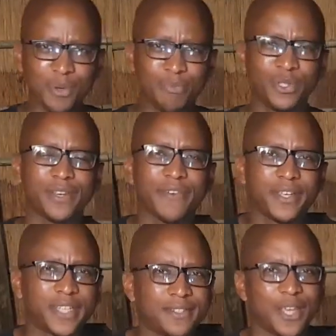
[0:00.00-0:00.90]
pooza
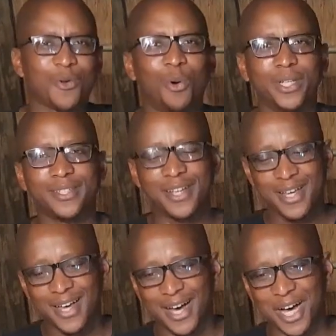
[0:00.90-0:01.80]
face, as they call it,
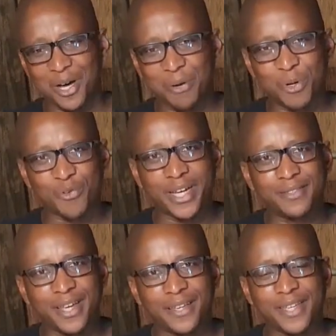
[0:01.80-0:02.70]
right
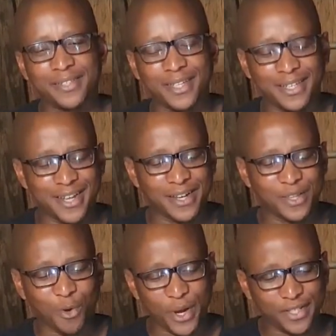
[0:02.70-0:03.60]
there. They said,
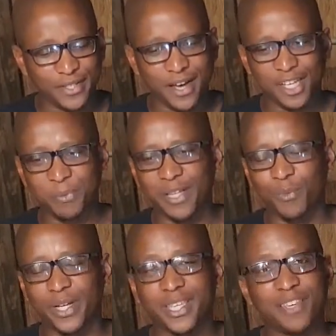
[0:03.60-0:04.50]
another question they asked me, that
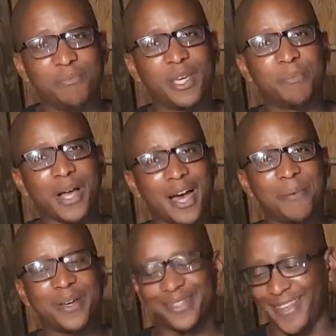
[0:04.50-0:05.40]
will it give me a
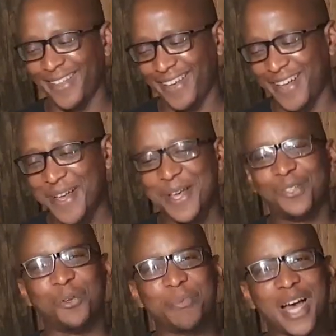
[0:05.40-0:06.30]
mkaba?
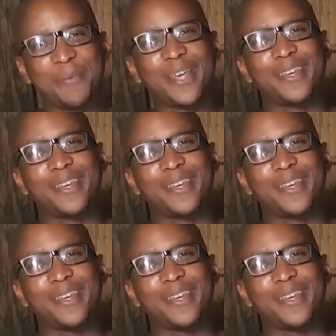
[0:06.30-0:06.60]
So mkaba